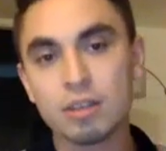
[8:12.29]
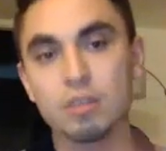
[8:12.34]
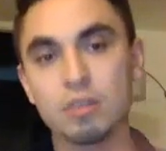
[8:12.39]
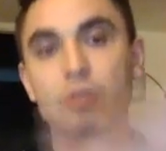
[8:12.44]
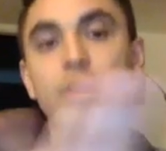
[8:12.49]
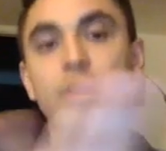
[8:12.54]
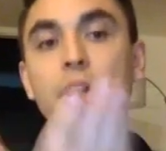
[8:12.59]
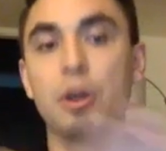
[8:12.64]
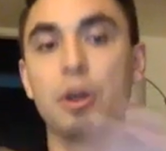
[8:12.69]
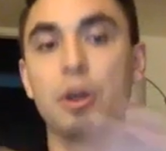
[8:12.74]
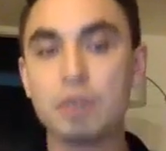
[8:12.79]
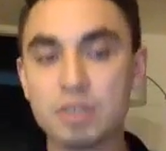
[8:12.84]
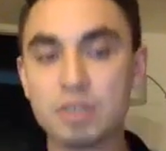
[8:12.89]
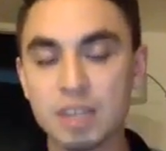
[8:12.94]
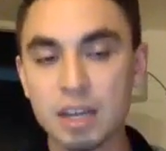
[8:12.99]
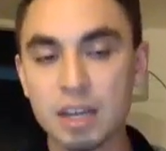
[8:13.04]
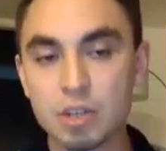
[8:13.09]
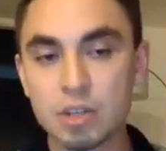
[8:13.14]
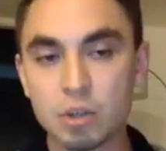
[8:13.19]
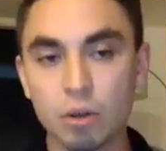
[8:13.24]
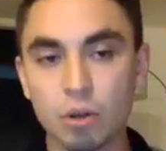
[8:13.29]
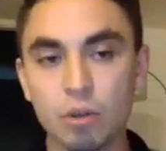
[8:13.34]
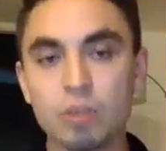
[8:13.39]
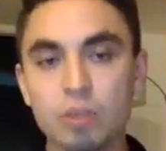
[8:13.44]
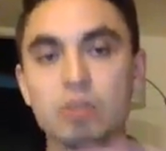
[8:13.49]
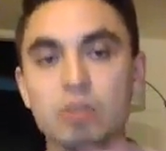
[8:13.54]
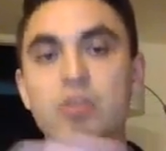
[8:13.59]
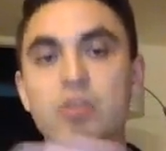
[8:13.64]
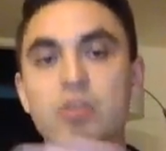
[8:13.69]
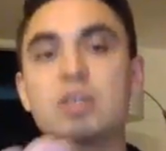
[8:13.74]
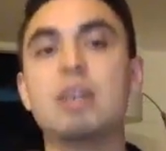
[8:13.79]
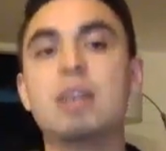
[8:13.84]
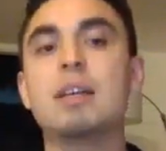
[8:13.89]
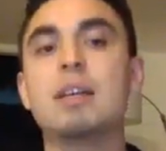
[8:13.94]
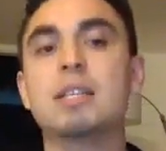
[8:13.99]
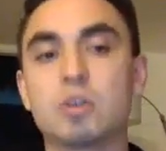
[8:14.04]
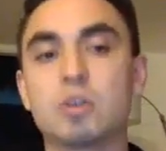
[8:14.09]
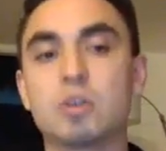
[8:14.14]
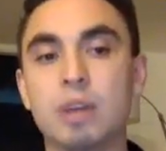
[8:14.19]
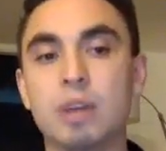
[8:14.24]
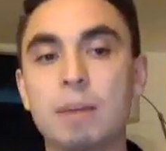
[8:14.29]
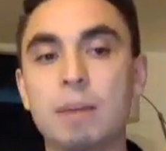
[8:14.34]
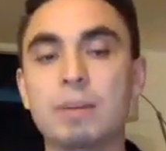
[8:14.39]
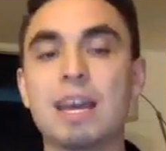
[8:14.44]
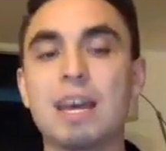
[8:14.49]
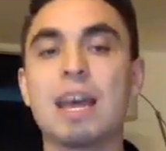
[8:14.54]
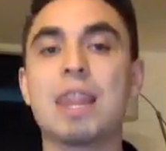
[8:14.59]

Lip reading: You clear the schedule. You say that script.